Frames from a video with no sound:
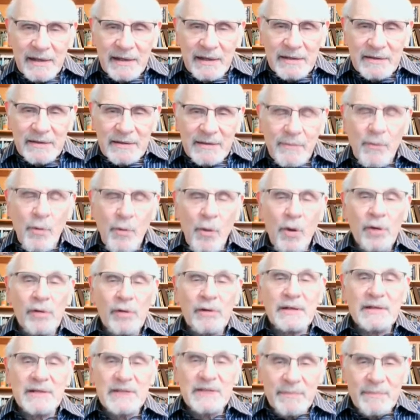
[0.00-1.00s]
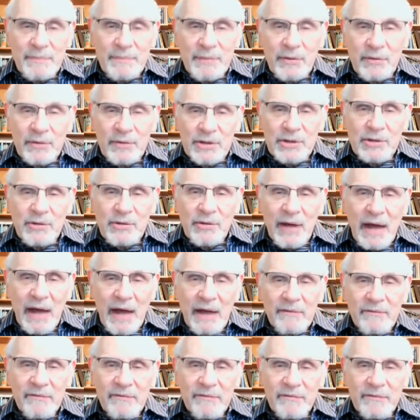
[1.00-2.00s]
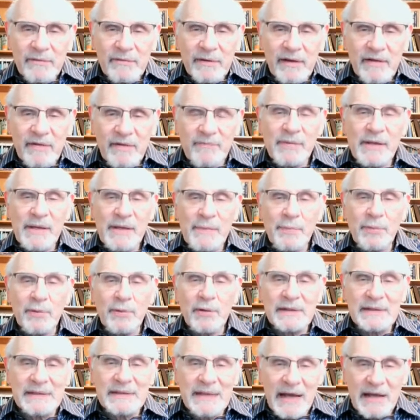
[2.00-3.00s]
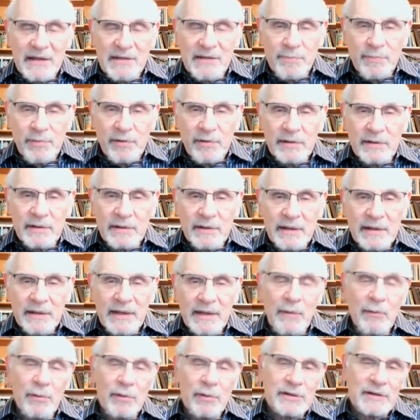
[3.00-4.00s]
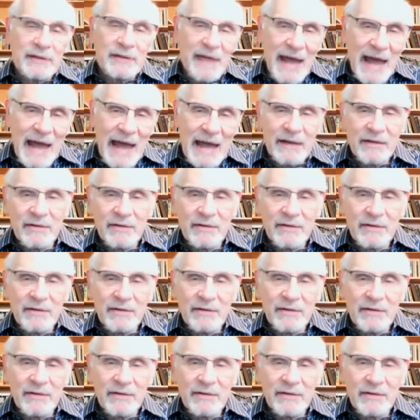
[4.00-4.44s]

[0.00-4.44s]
the more instability you have. If people are desperate, they will attack